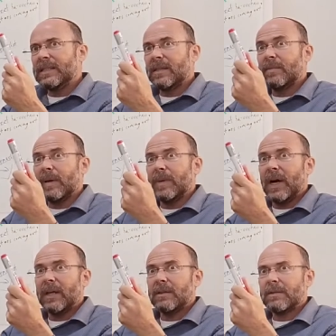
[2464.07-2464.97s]
least in my
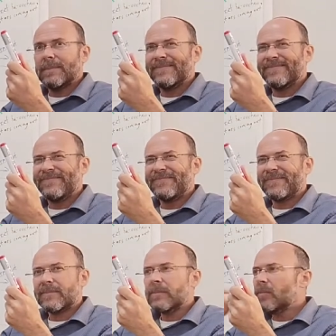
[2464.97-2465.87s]
mind,
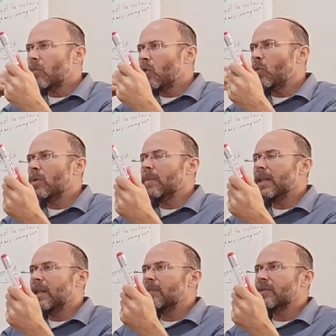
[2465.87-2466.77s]
with
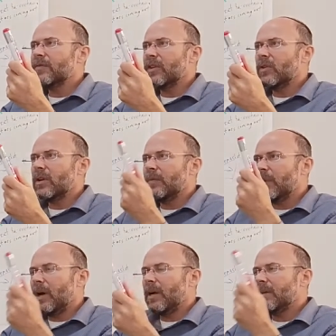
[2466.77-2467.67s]
my lips, if I know it
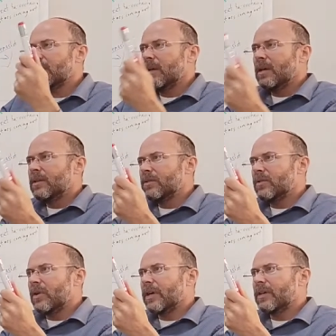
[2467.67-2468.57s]
out by heart,
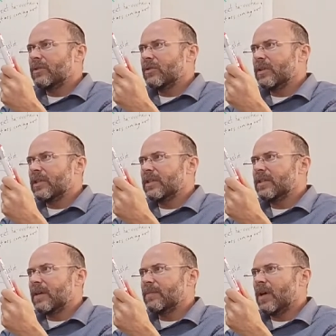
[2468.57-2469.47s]
so I can do it at the
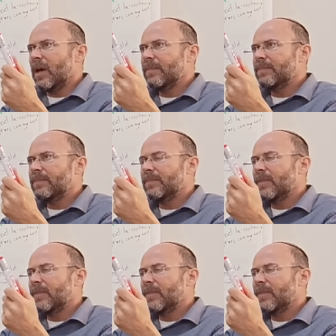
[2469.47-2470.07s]
same time.